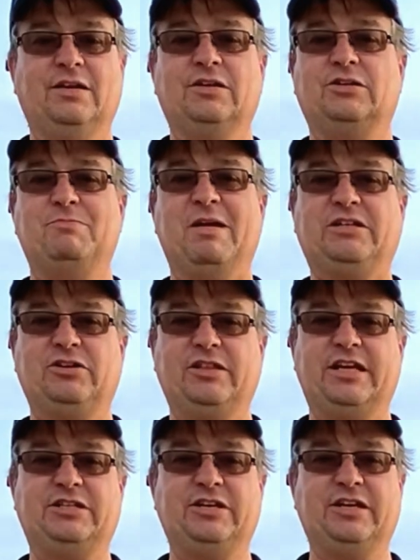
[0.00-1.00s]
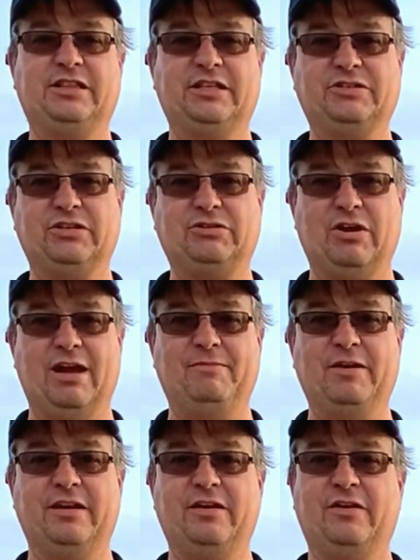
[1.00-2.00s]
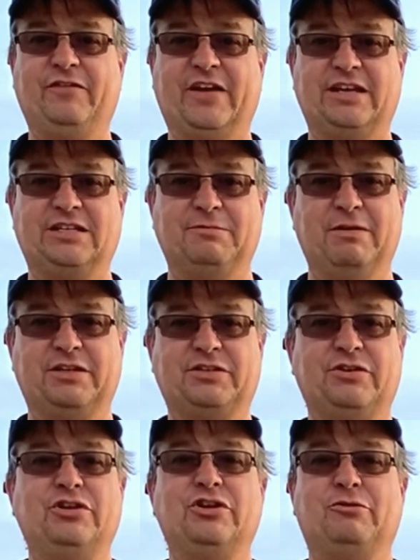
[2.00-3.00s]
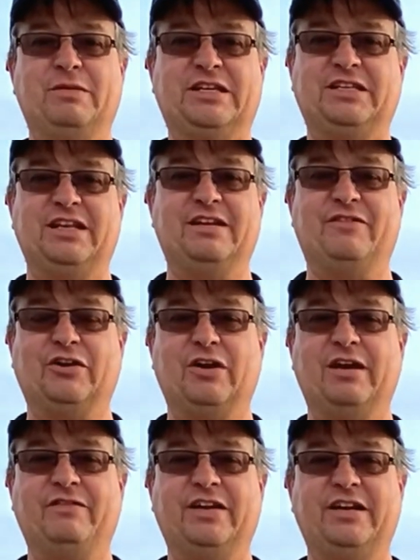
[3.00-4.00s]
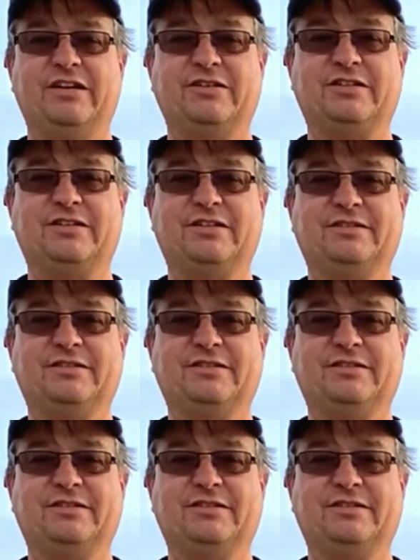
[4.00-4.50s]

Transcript: So make sure that you hit the subscribe and notification bell so you don't miss any of our great videos.